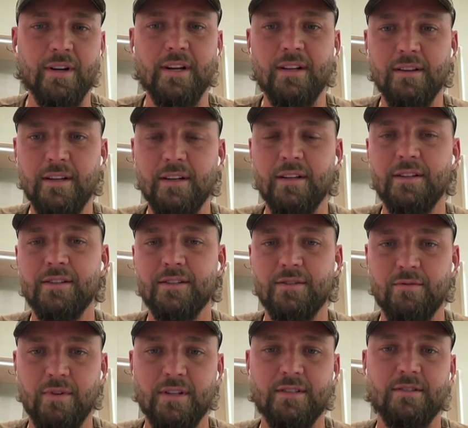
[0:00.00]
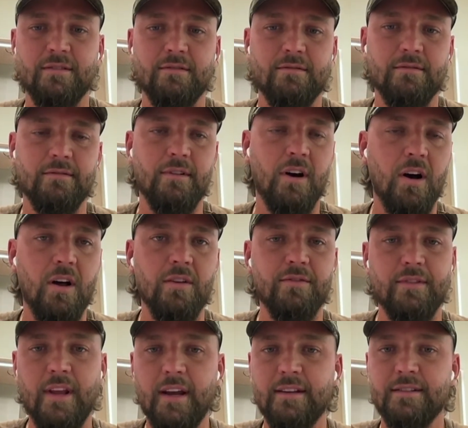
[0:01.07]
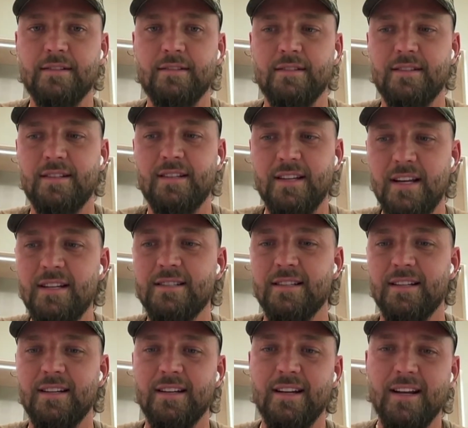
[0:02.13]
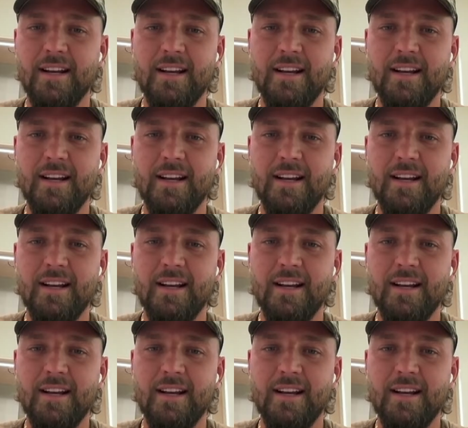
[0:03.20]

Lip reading: He literally just risked all next season,